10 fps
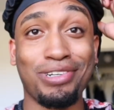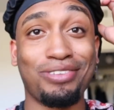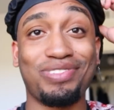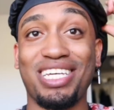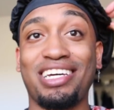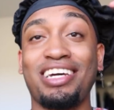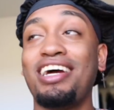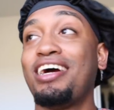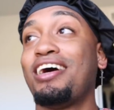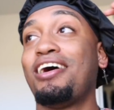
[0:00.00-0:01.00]
You know what I'm saying?
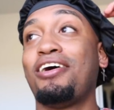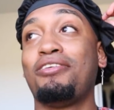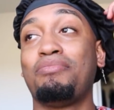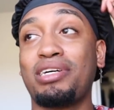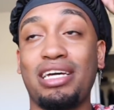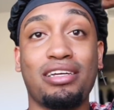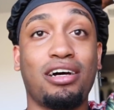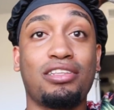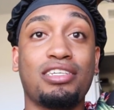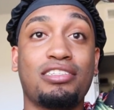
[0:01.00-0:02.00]
Um, but yeah,
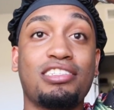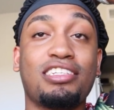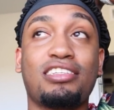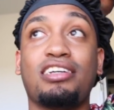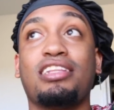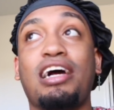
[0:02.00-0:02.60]
y'all, this is just a